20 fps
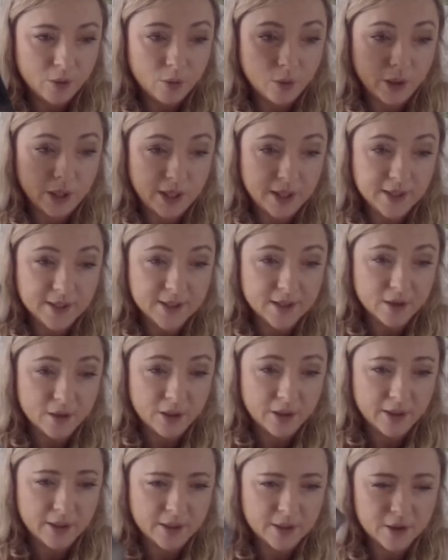or
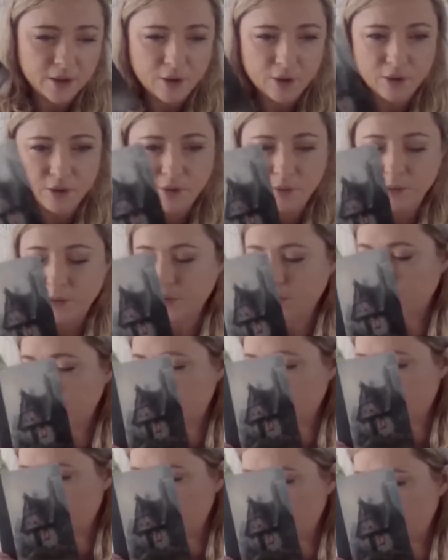inside this home, because
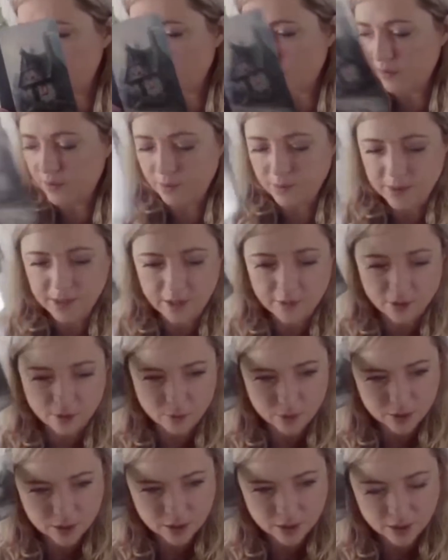I don't know. That was the other
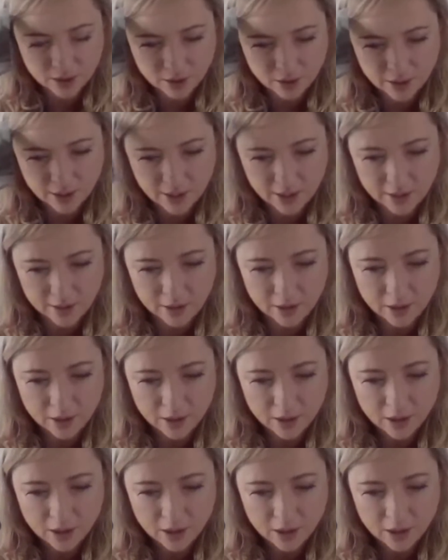question that I had.